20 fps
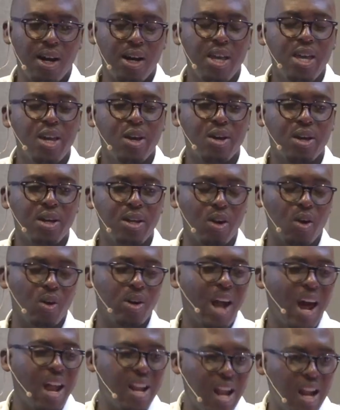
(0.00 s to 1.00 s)
you know,
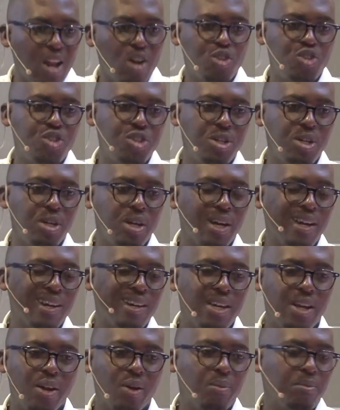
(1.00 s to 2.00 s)
analogy,
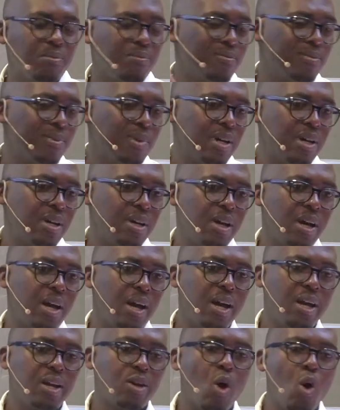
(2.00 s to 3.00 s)
you know,
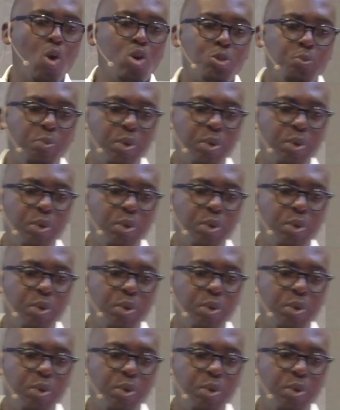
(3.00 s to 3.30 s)
it goes